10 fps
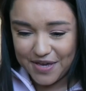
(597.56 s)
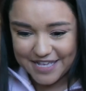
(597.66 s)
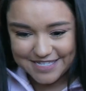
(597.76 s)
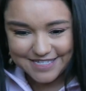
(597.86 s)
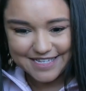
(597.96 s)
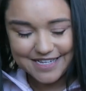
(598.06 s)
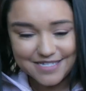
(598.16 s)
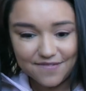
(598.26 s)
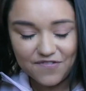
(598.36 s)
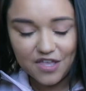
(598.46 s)
you get
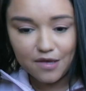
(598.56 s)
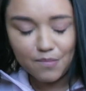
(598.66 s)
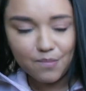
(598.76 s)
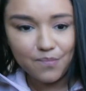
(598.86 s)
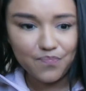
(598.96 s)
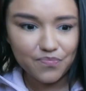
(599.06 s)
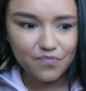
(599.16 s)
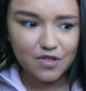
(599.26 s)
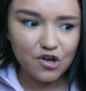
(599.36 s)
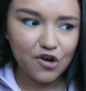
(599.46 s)
6 of them
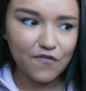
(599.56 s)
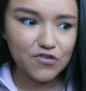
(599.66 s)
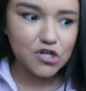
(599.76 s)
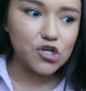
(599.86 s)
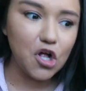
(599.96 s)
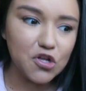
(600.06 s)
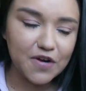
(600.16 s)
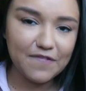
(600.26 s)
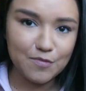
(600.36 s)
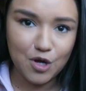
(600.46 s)
for $1,
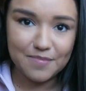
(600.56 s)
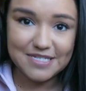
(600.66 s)
if I'm not